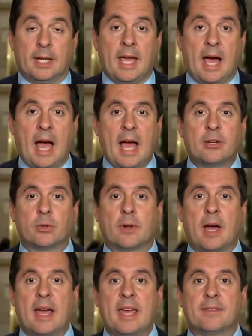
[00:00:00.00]
Yeah,
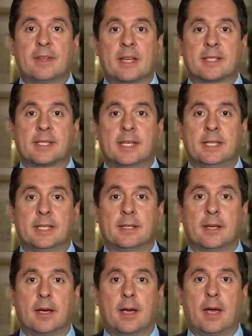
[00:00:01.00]
I have not seen
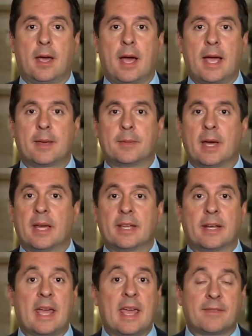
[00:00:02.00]
it. I
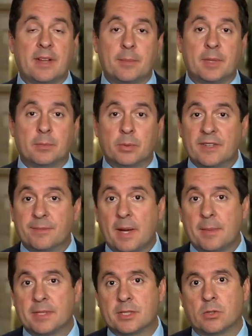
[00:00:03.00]
have not been briefed
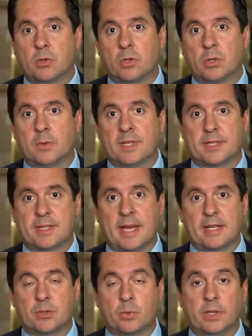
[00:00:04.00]
by Mr. Horowitz.
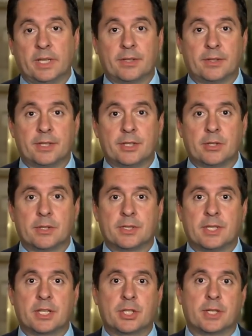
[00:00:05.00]
That is really under the
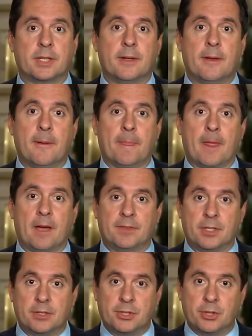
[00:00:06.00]
jurisdiction of
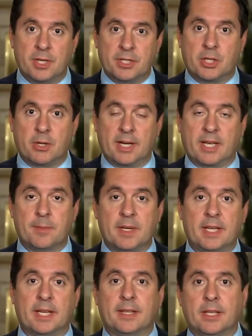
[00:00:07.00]
the Judiciary
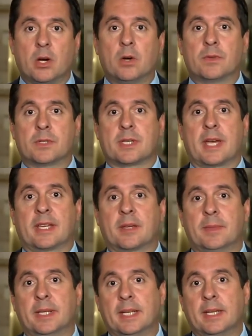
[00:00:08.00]
Committee and the Oversight
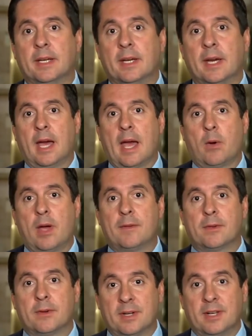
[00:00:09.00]
Committee.
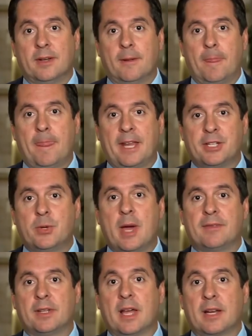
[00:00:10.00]
However, they do
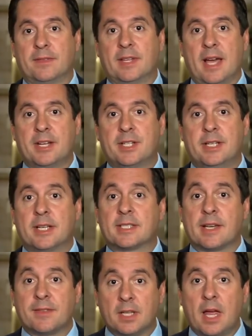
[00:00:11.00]
have the IG
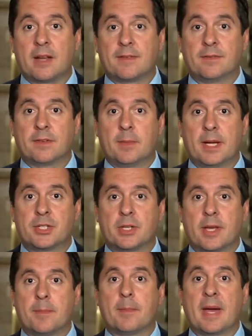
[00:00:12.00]
does have a lot of
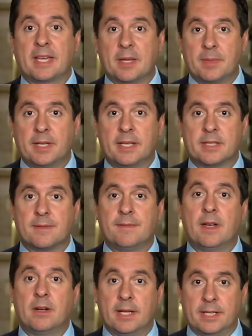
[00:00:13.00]
information that my committee is
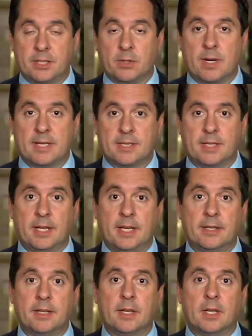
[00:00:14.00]
very interested
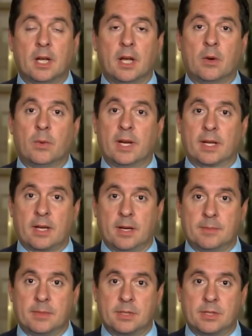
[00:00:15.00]
in when it
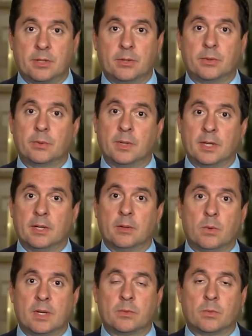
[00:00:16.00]
comes to
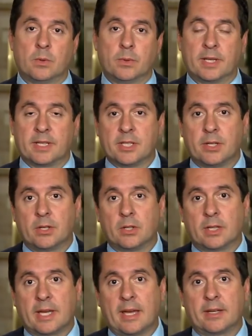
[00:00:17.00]
what we continue to
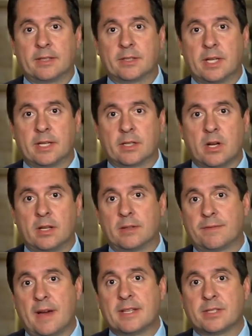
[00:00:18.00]
look at and call
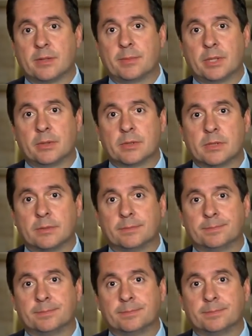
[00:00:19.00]
it FISA abuse.